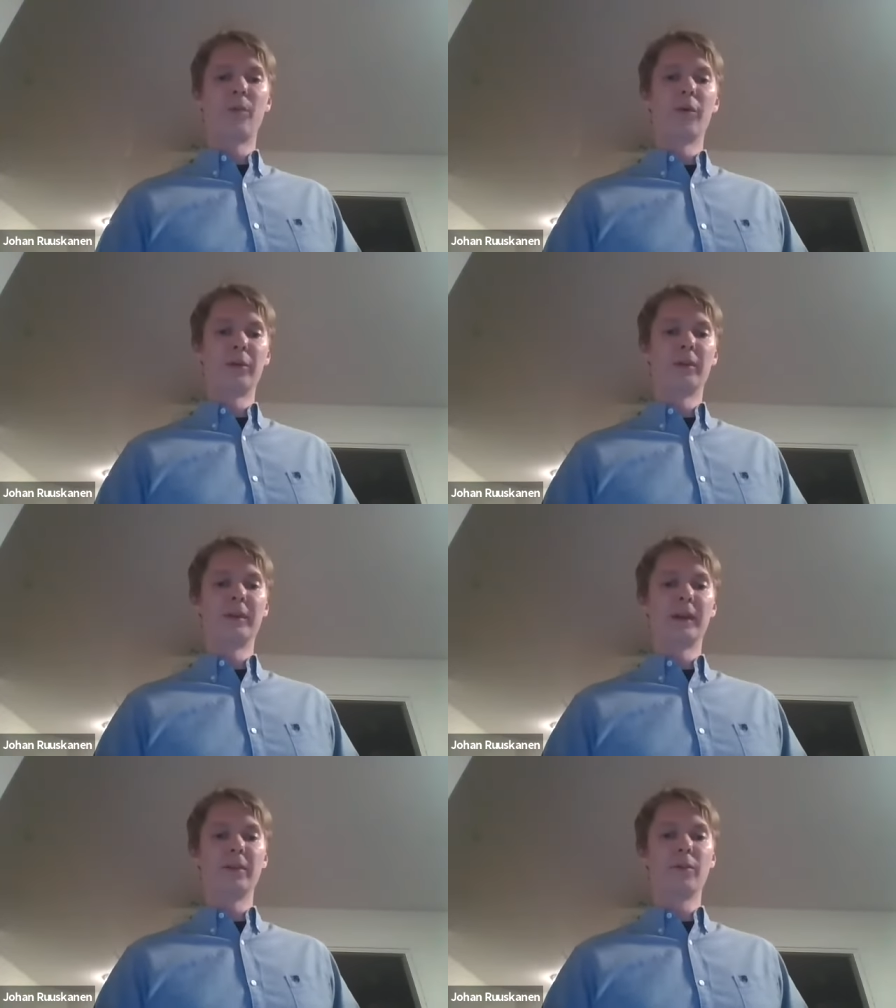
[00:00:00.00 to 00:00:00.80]

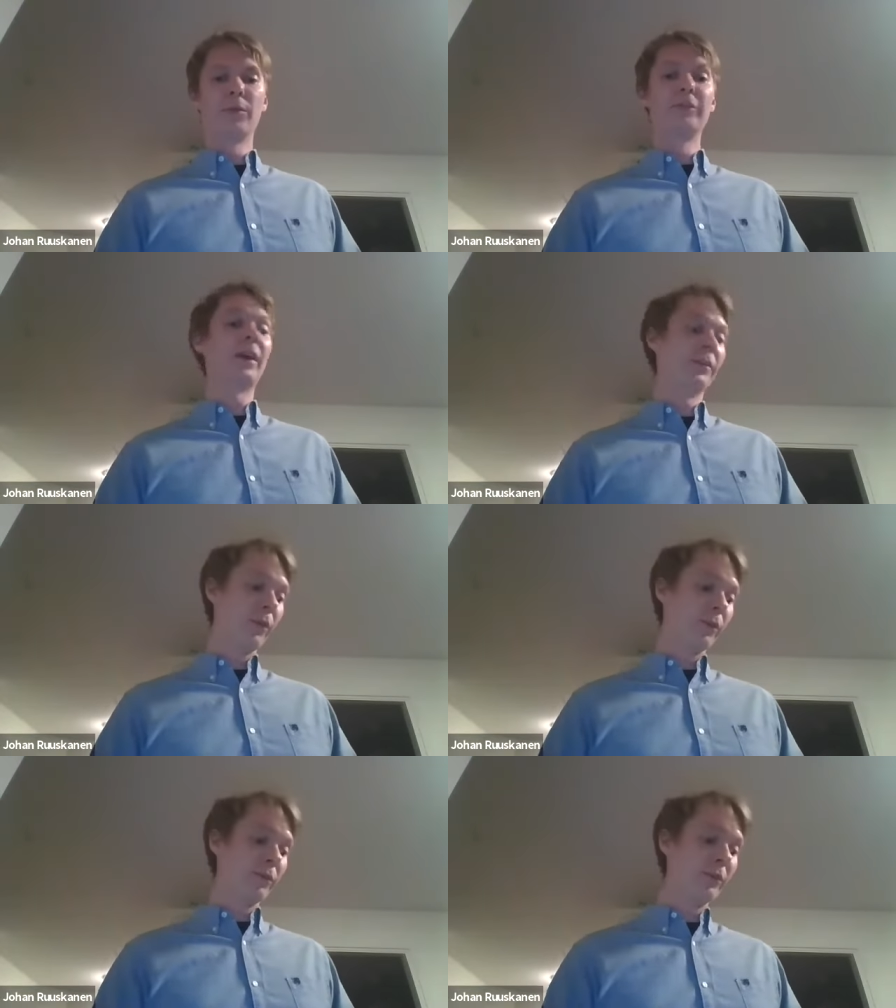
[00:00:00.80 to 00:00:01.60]
model the
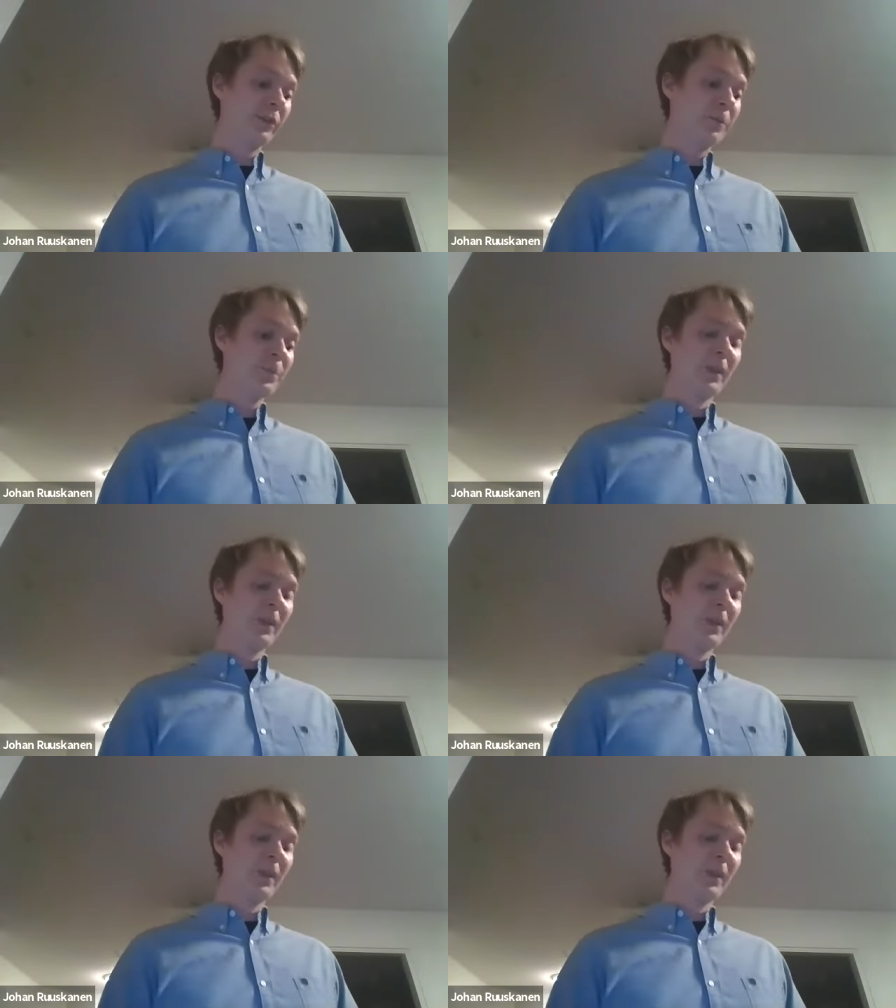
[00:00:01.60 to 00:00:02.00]
utilization of the system.